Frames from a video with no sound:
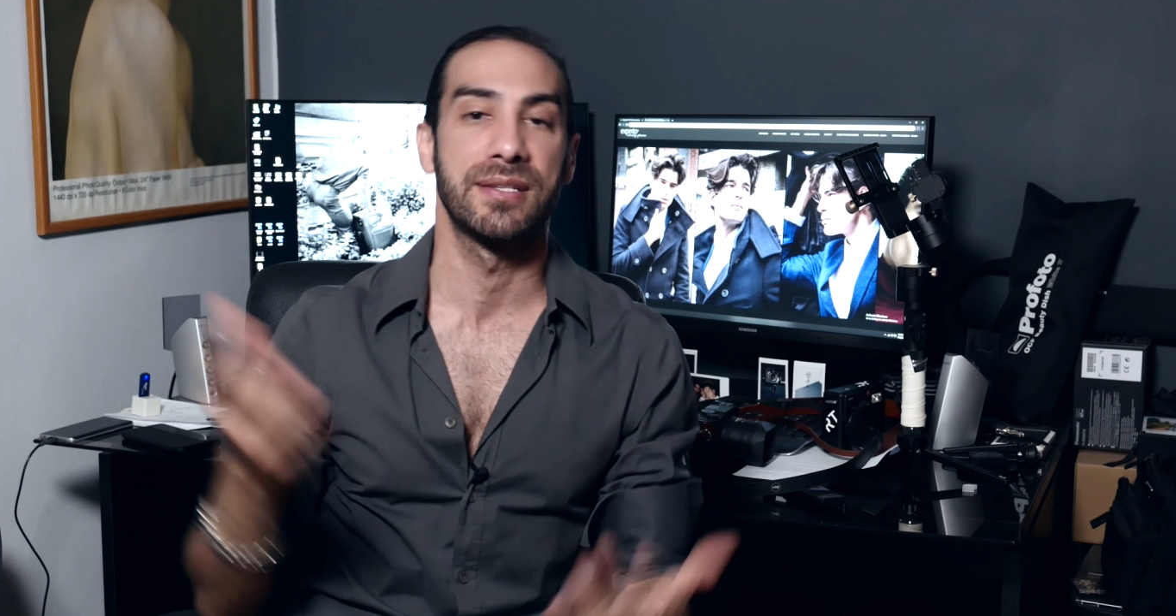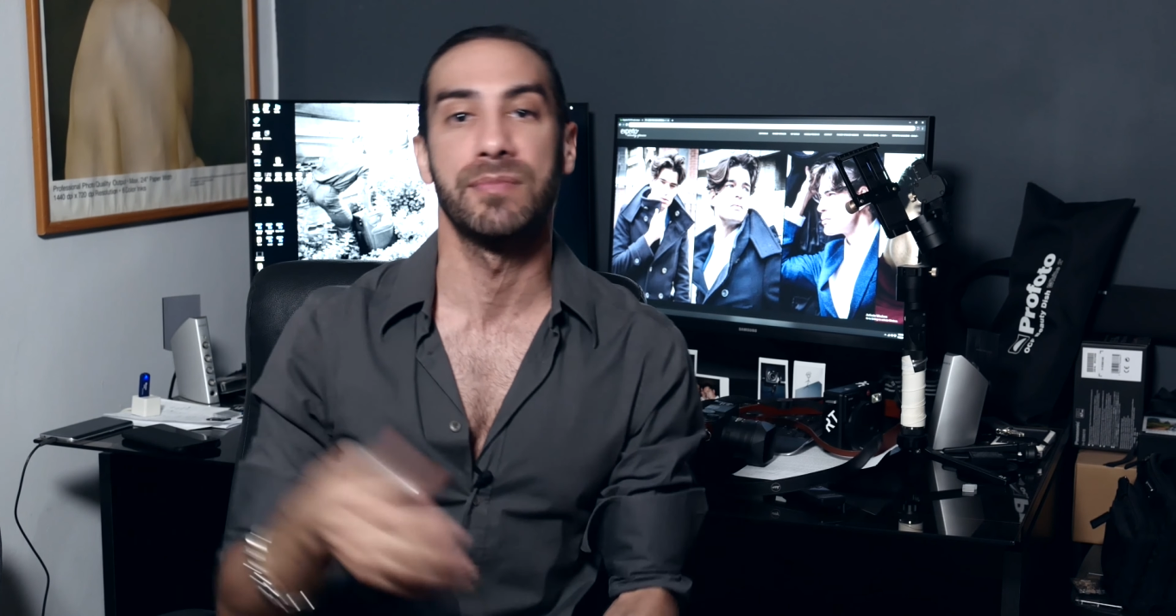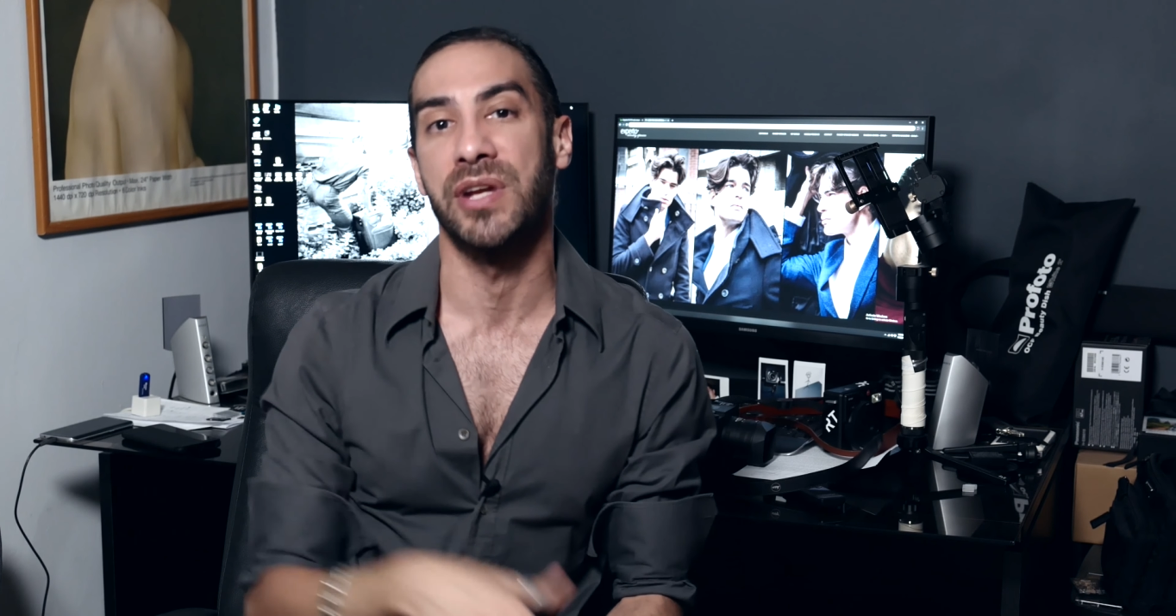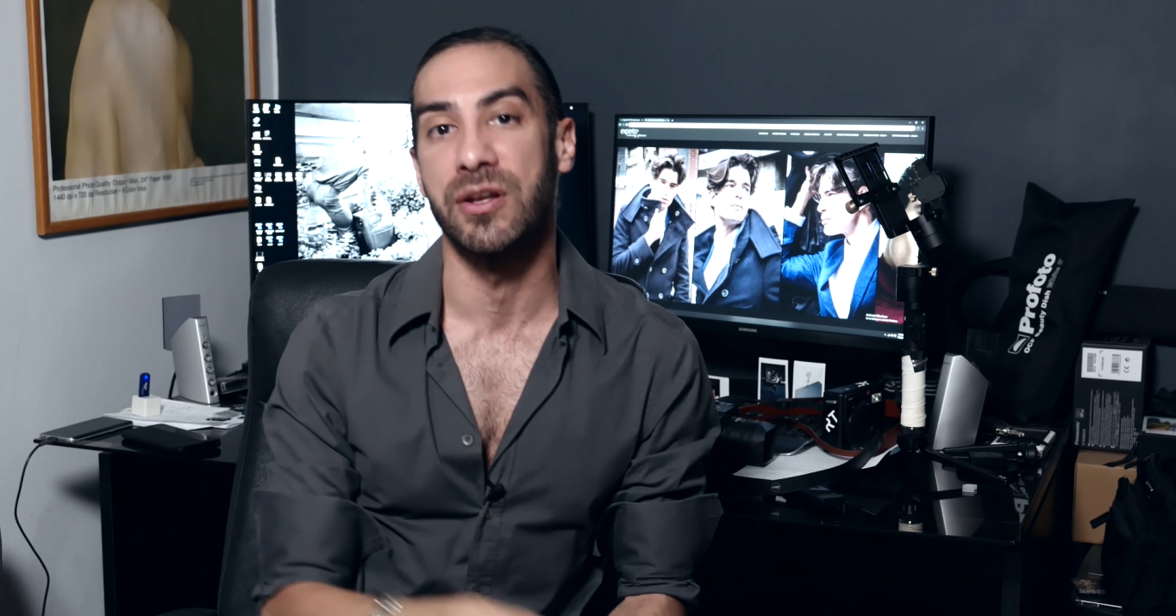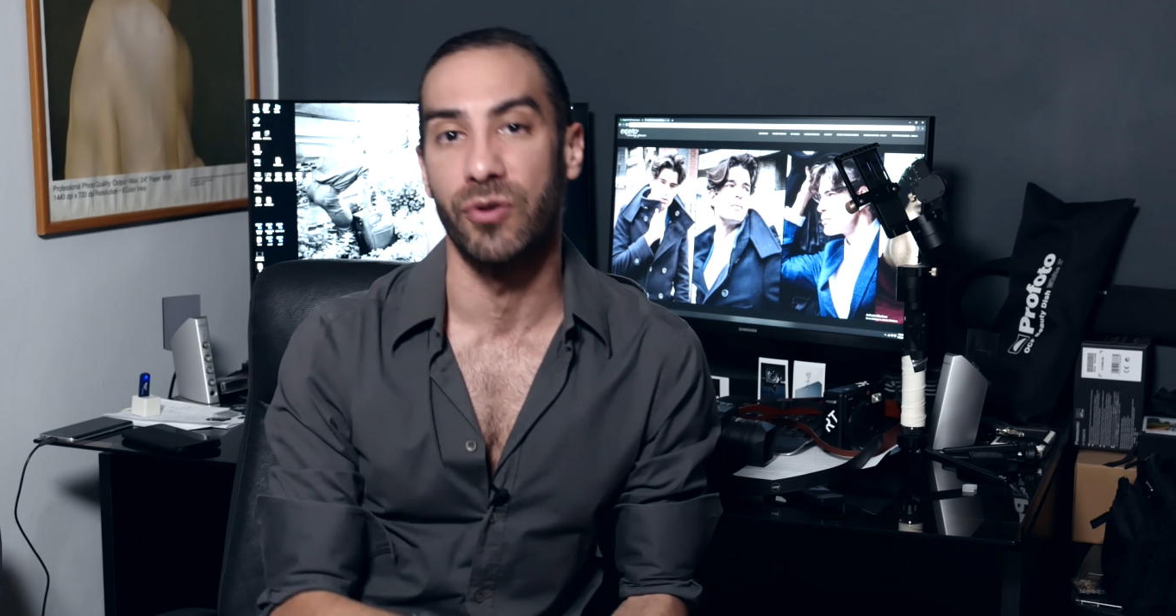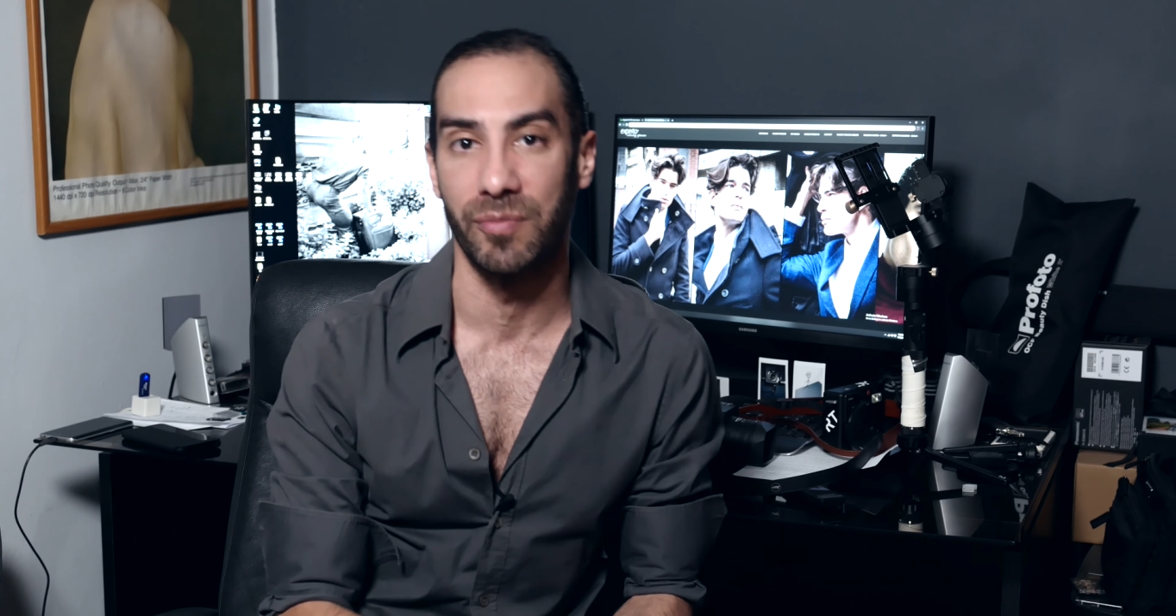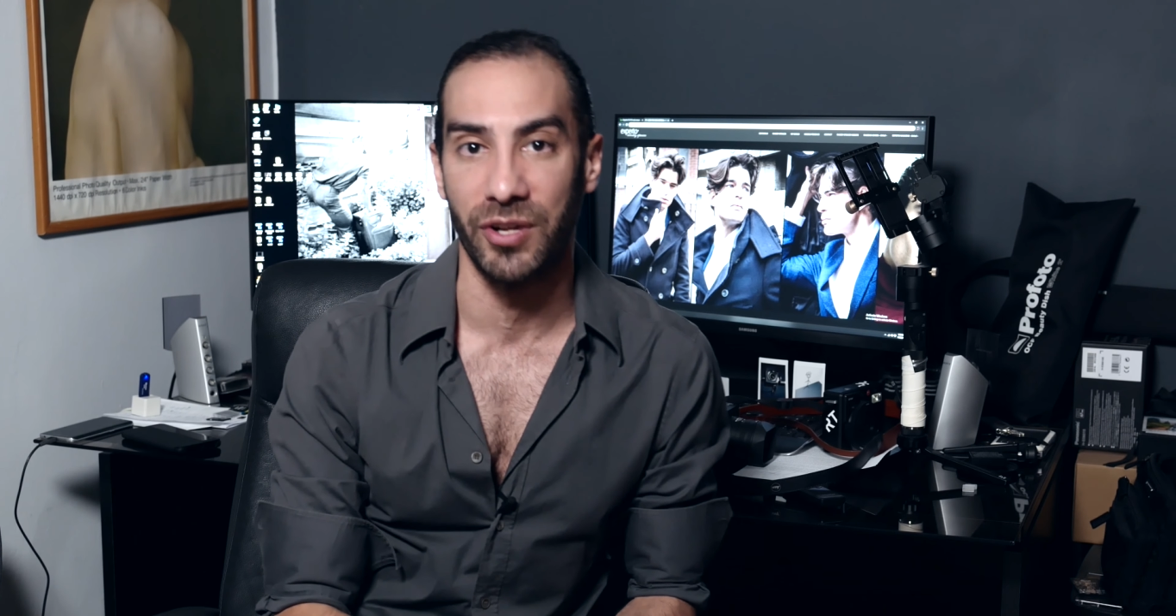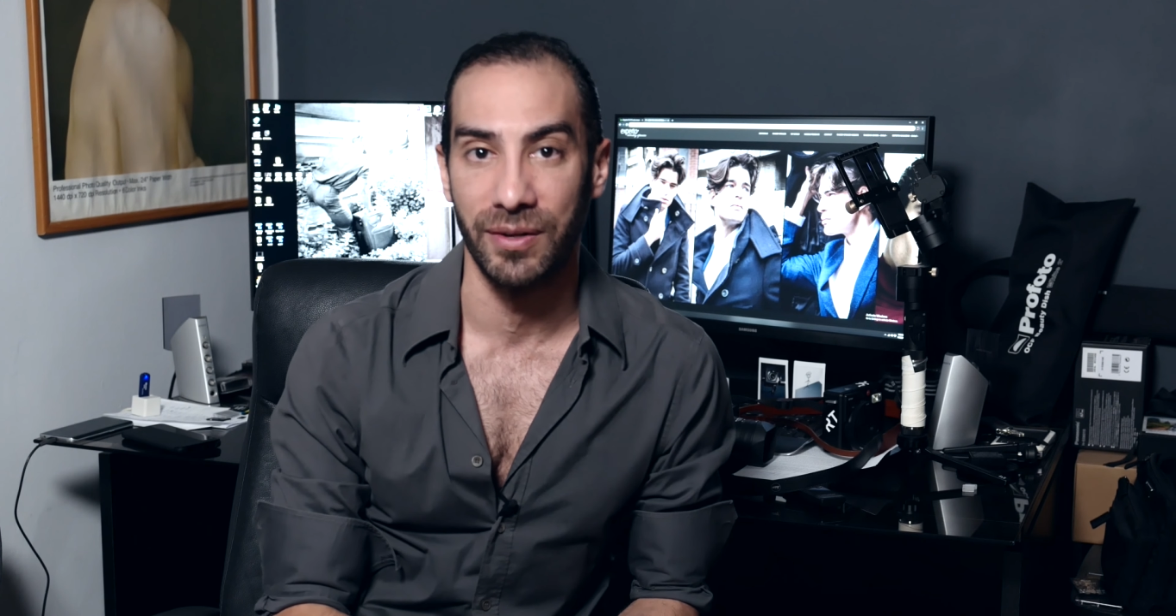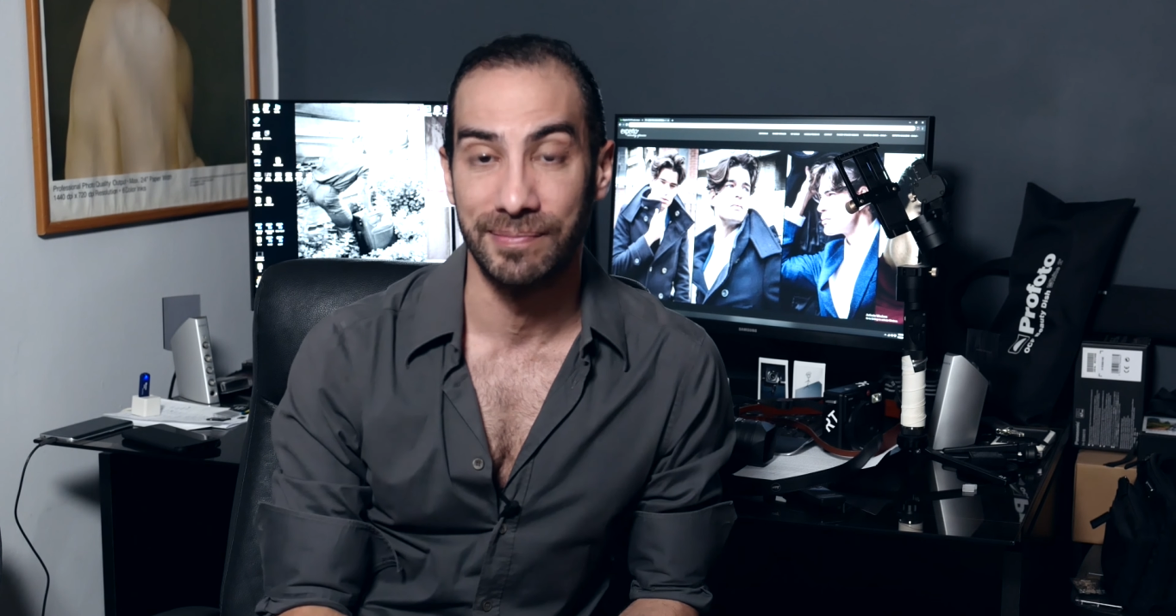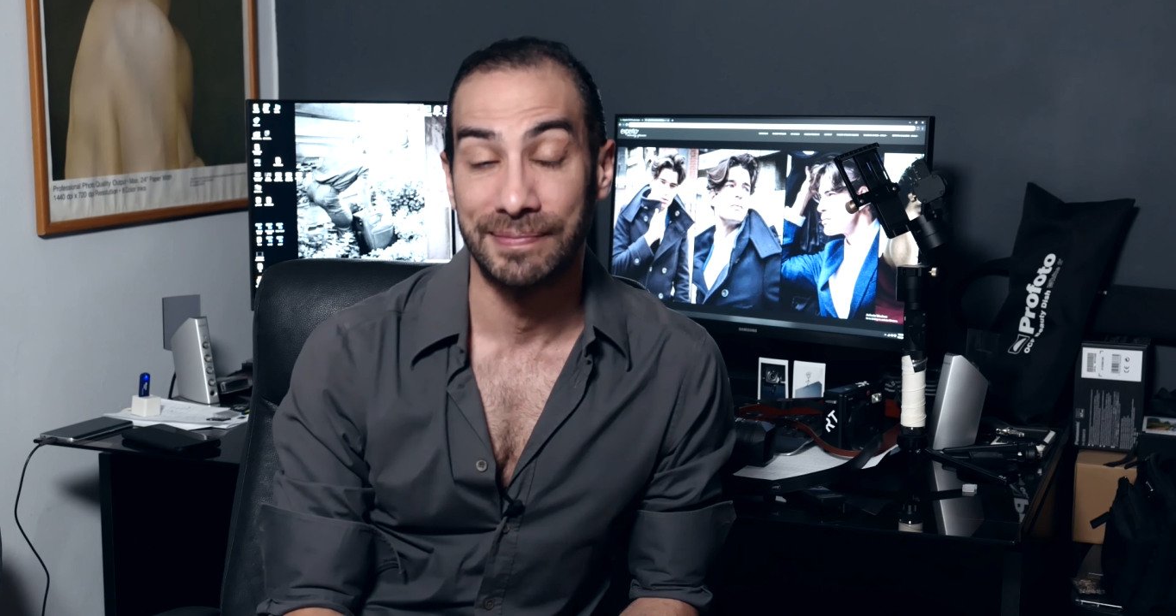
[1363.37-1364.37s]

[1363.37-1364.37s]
been normal.